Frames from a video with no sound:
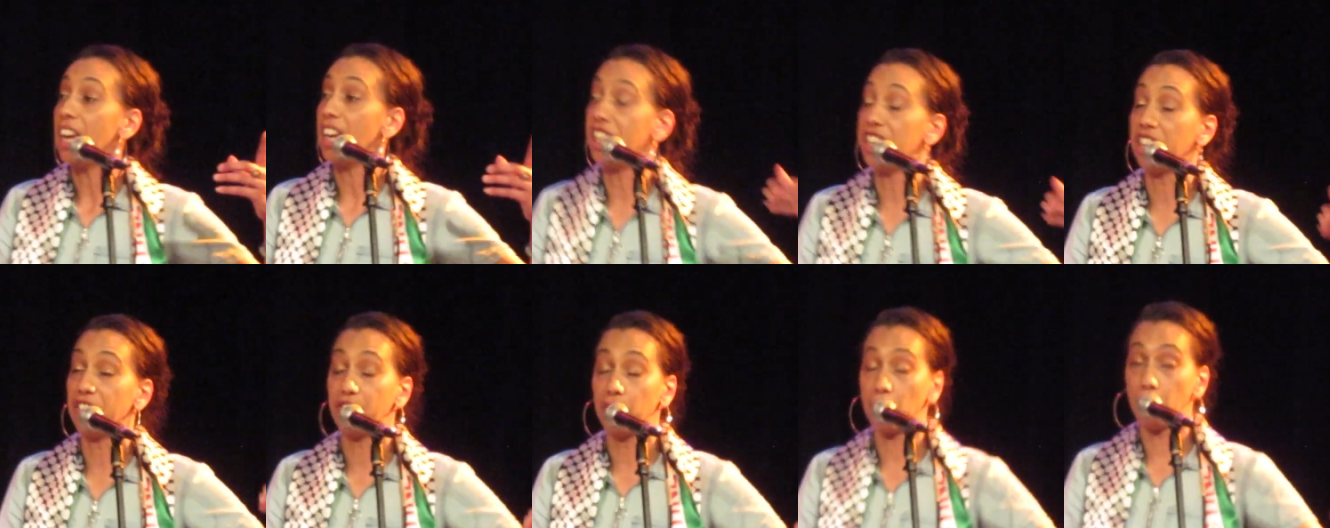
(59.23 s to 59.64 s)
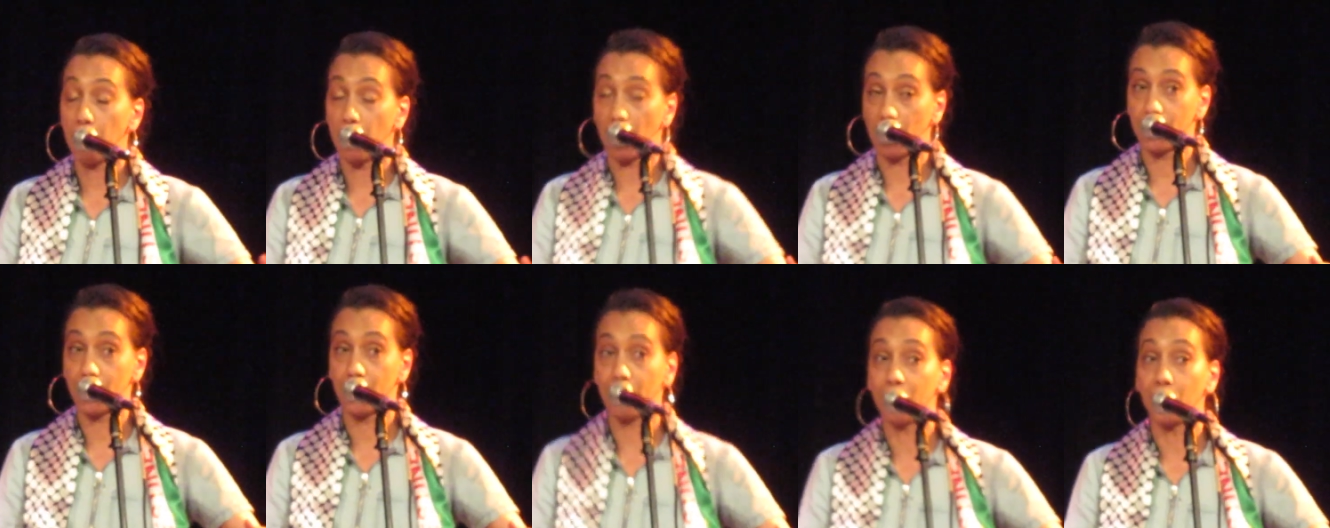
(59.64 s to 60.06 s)
in different
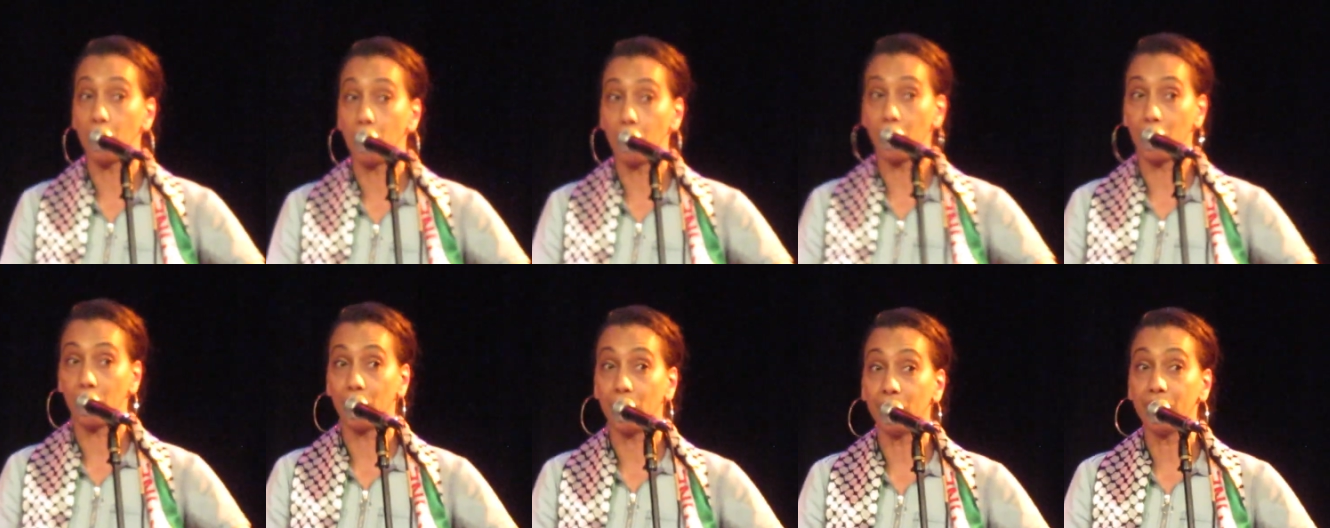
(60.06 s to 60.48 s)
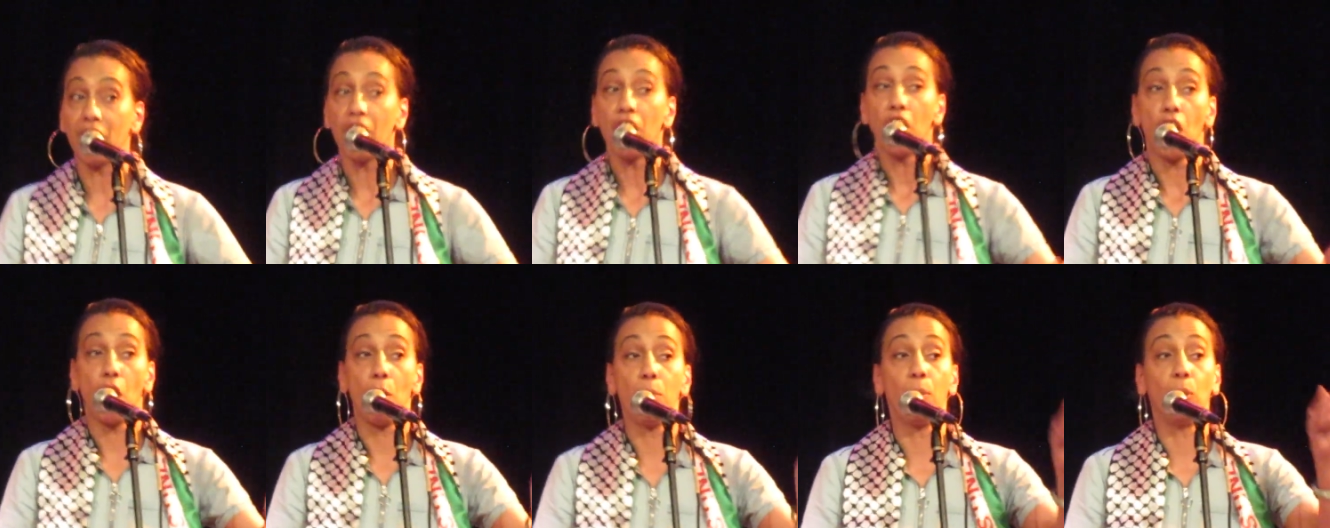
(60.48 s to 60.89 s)
parts of the world.
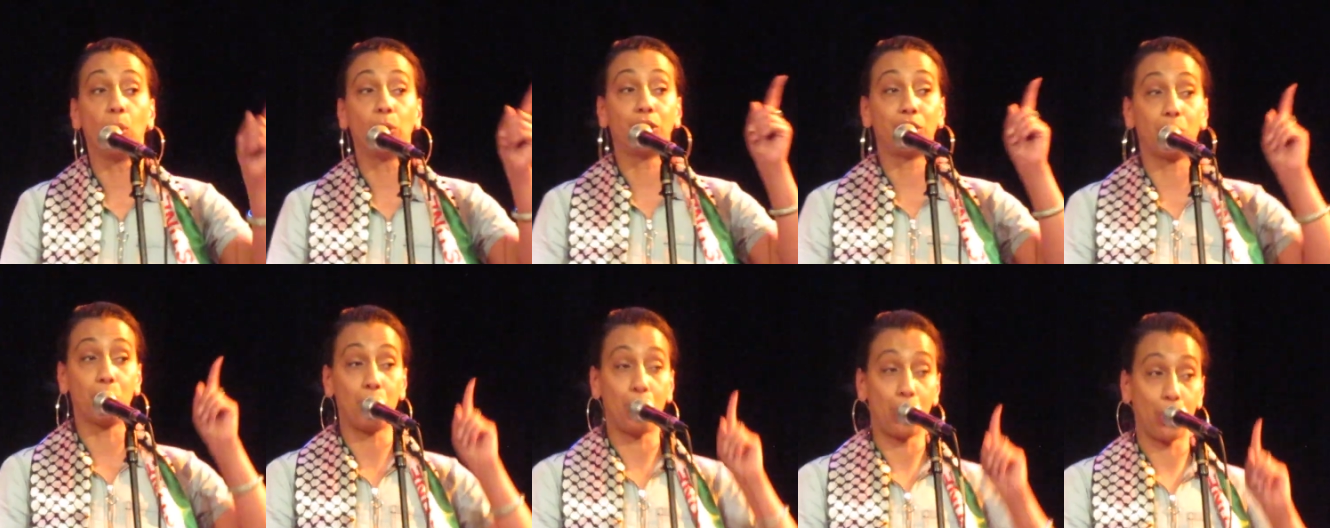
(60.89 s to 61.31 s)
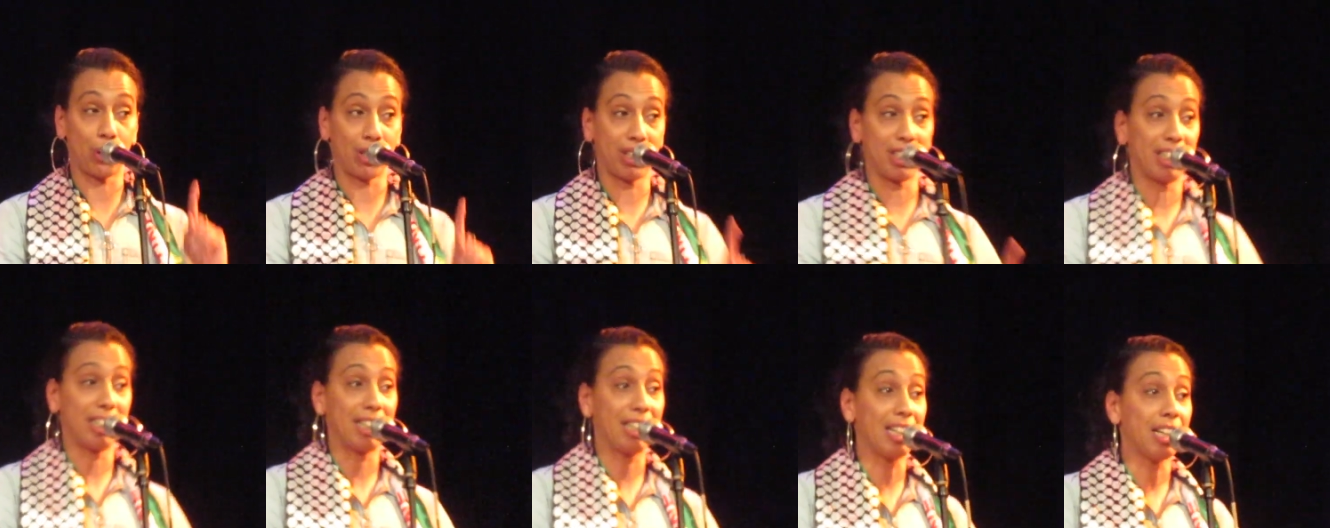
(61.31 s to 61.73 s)
And most
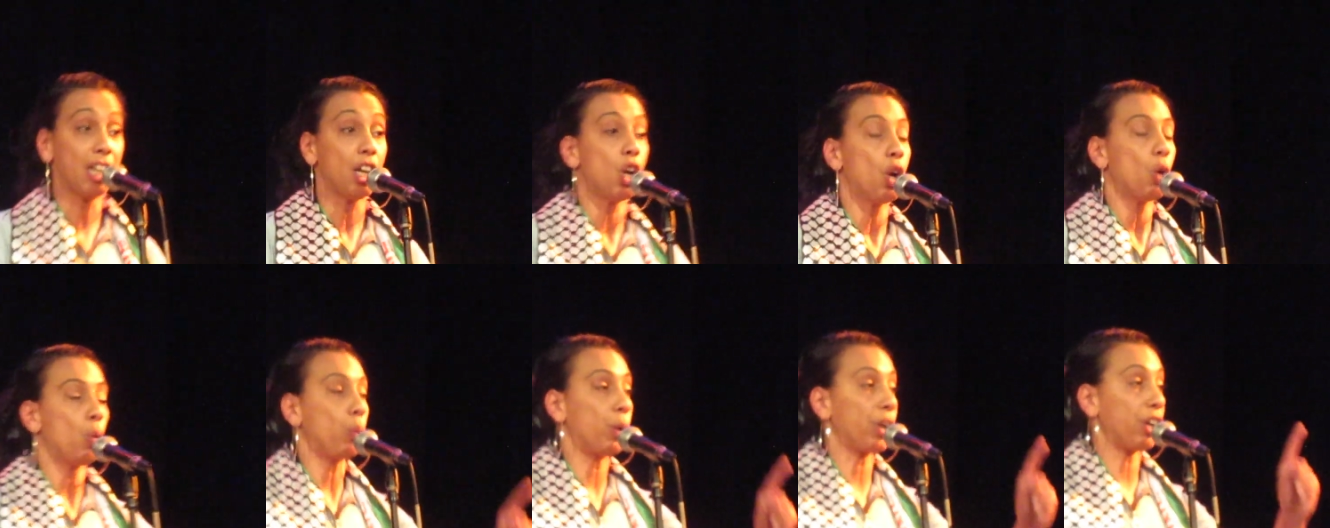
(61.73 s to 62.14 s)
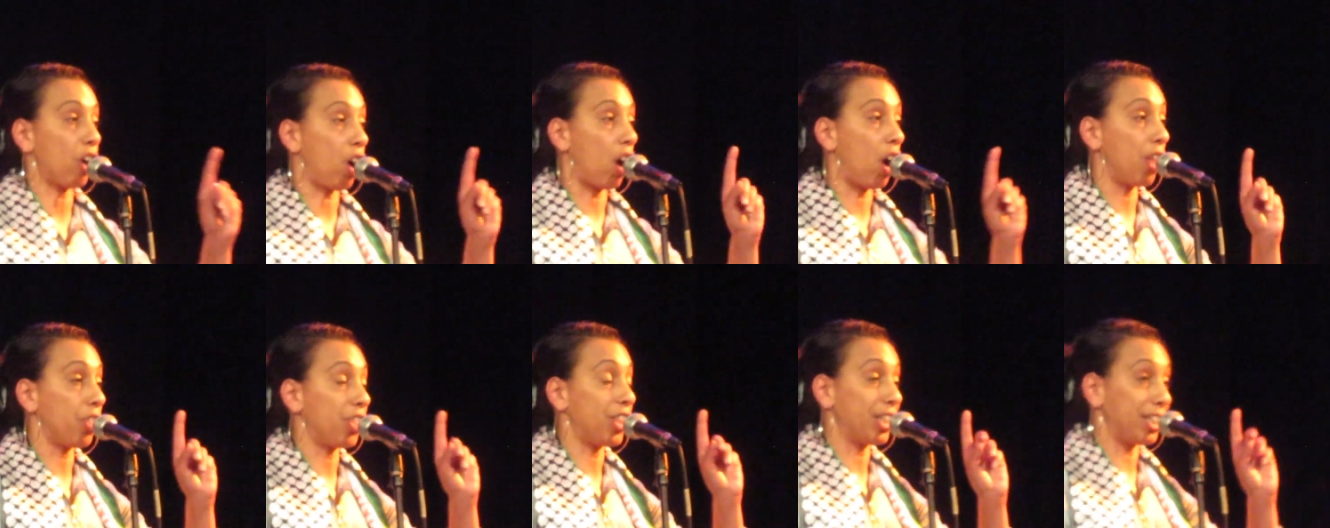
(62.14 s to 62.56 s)
importantly, we are
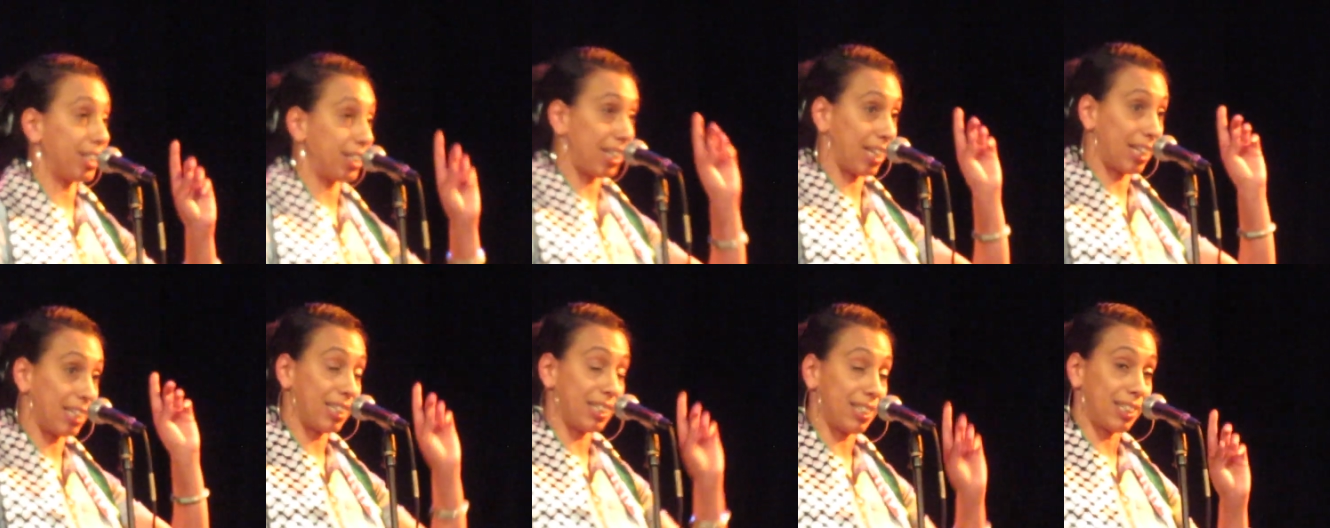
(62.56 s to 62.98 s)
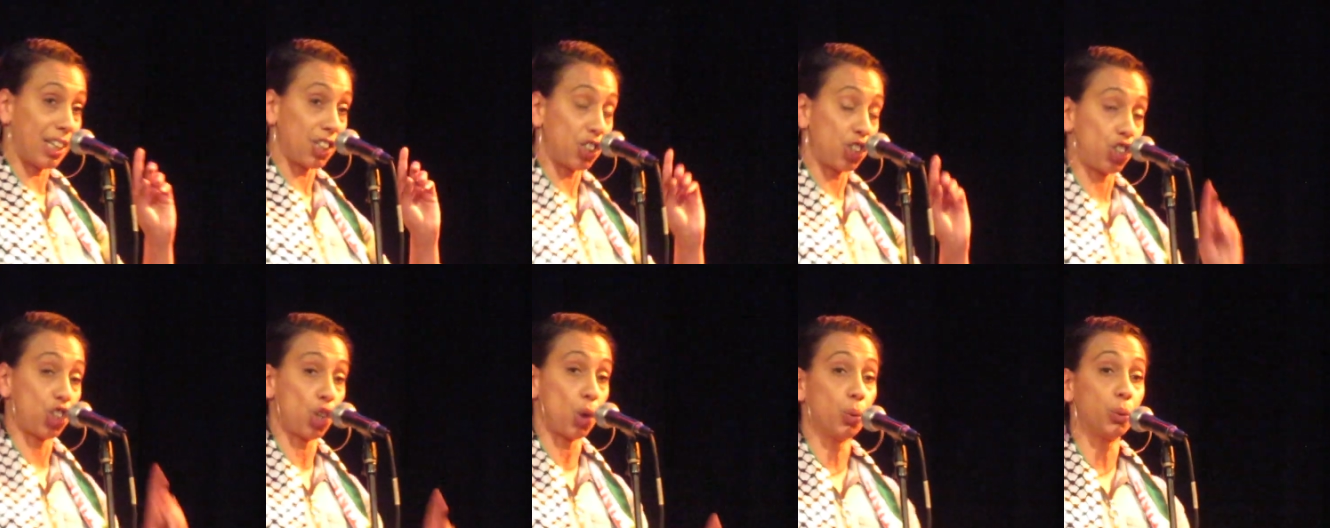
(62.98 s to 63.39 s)
on the
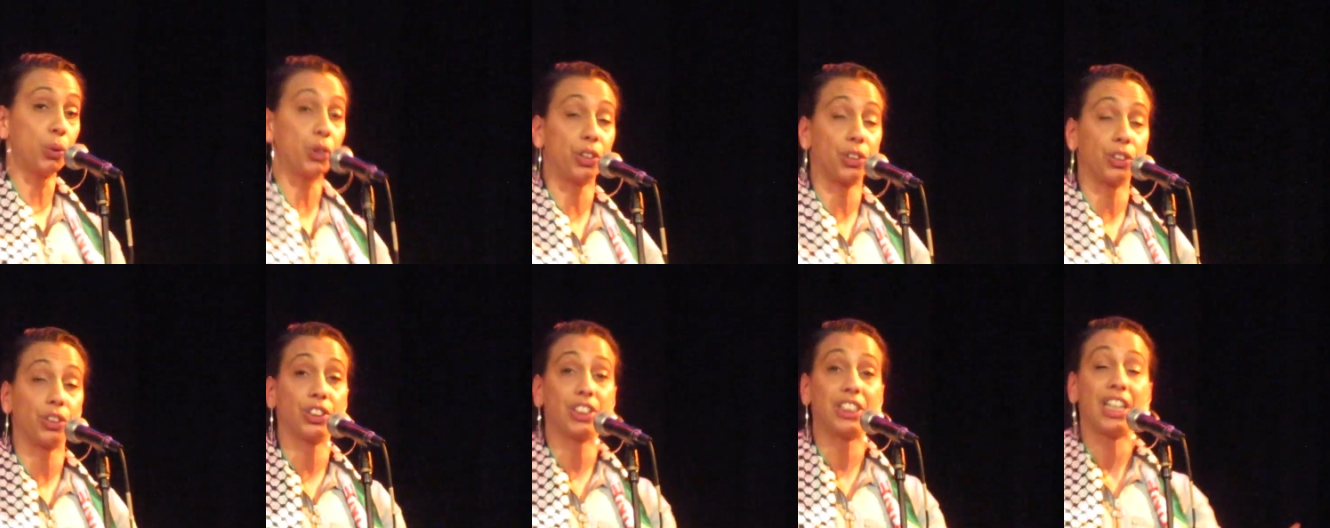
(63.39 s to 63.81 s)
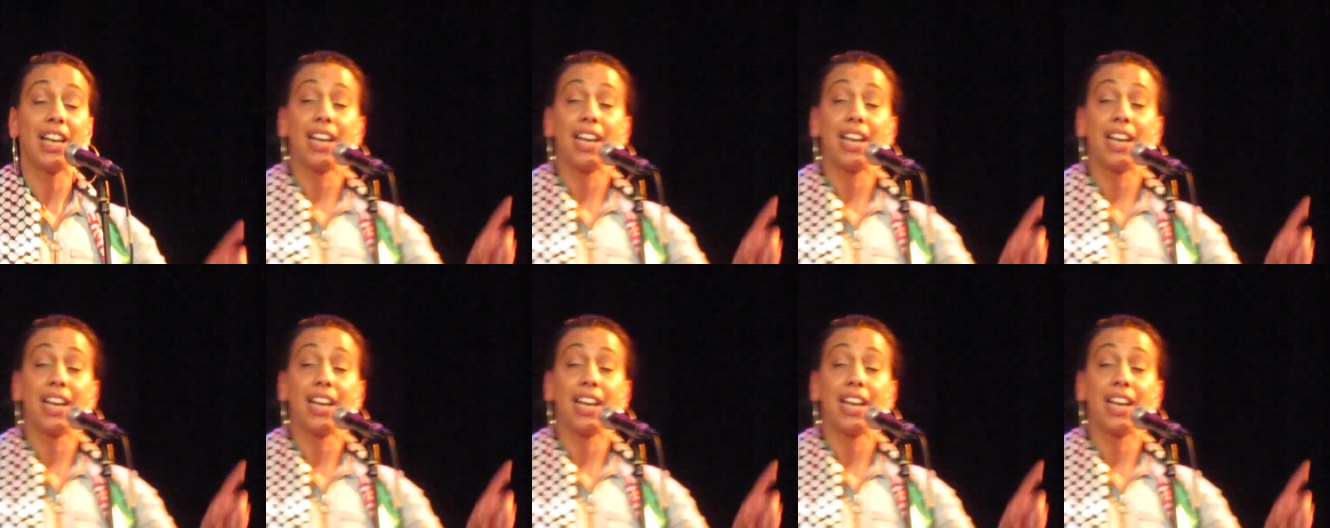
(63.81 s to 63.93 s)
shoulders